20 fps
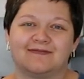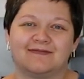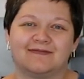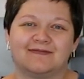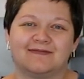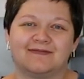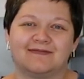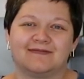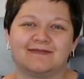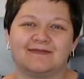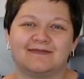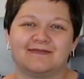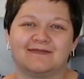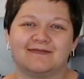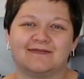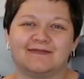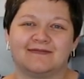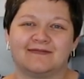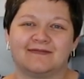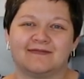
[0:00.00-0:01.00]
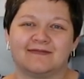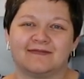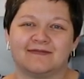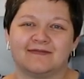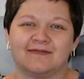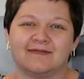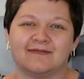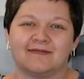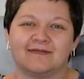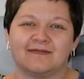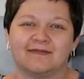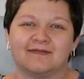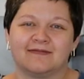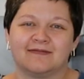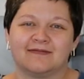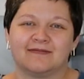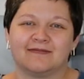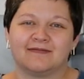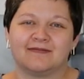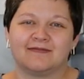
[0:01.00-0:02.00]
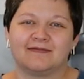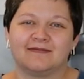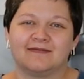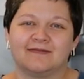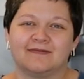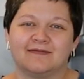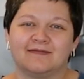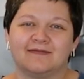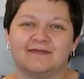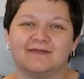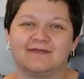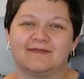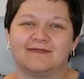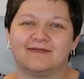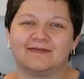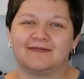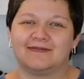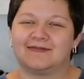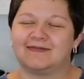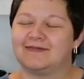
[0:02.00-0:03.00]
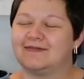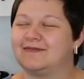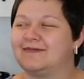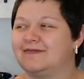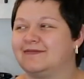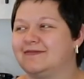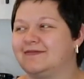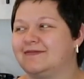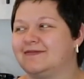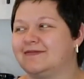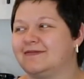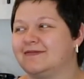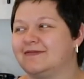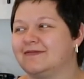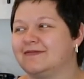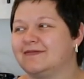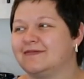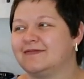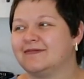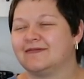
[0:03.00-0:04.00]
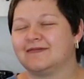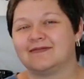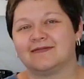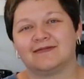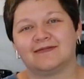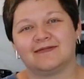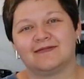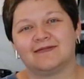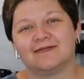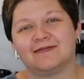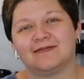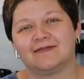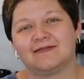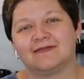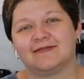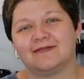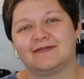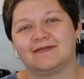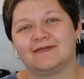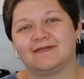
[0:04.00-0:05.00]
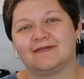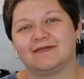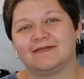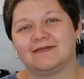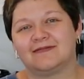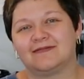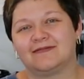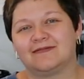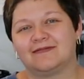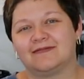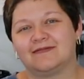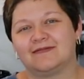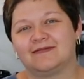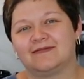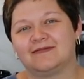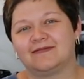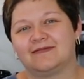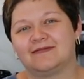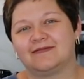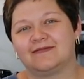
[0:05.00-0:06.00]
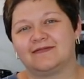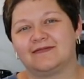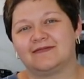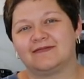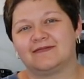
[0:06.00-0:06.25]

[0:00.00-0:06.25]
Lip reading: The person shown says nothing.